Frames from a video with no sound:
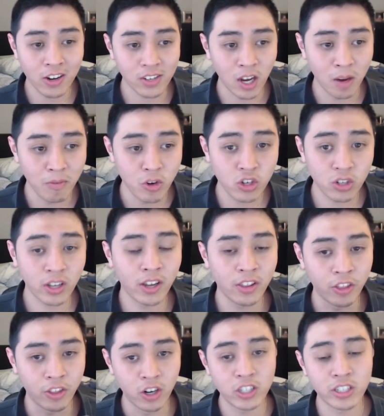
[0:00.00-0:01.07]
Usually the
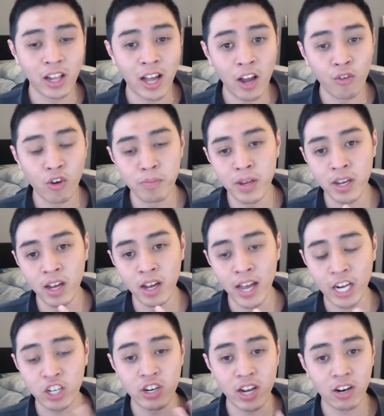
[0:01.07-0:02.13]
third slot would be an
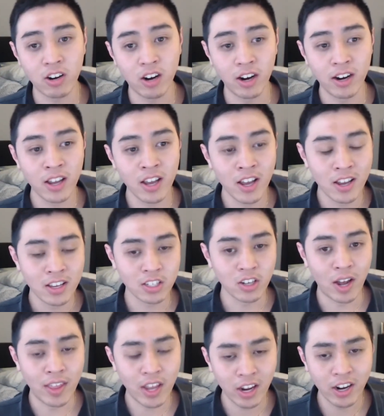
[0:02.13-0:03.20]
extra deck card. So I
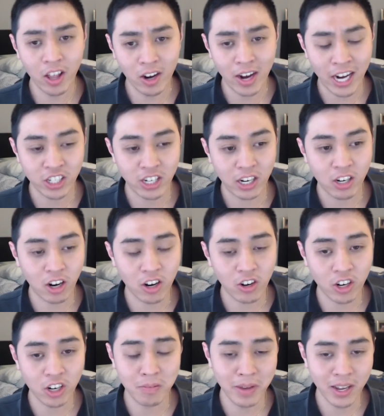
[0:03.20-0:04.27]
think another extra deck card
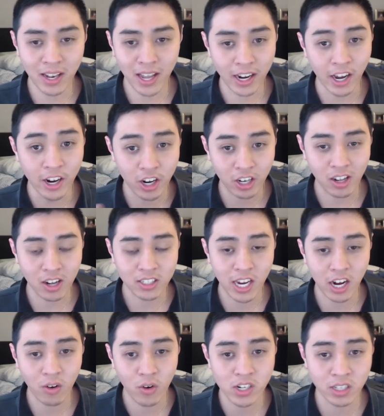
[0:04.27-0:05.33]
could have been like Underclock
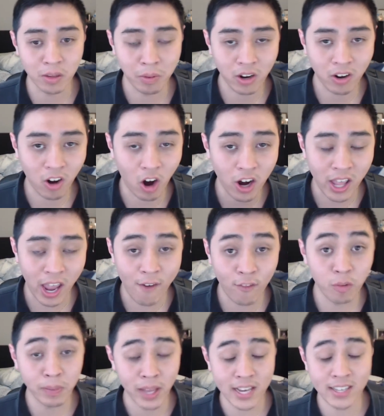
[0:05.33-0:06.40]
Taker, which is a card that
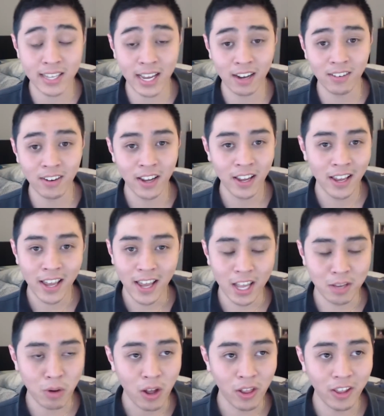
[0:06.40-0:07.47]
everyone plays now. It's
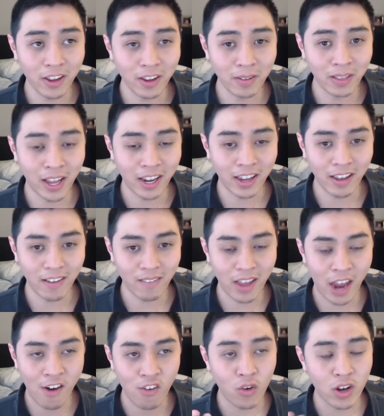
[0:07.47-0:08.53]
probably like
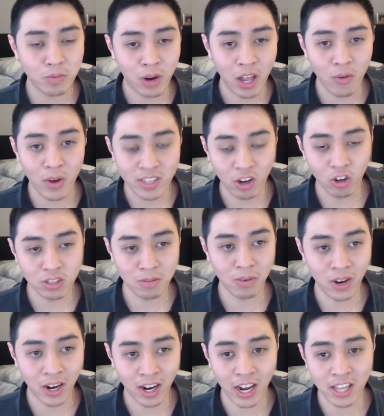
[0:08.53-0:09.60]
everyone probably wants an ultimate
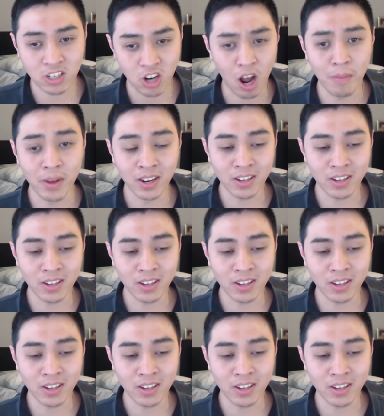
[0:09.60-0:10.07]
rare, and it's common.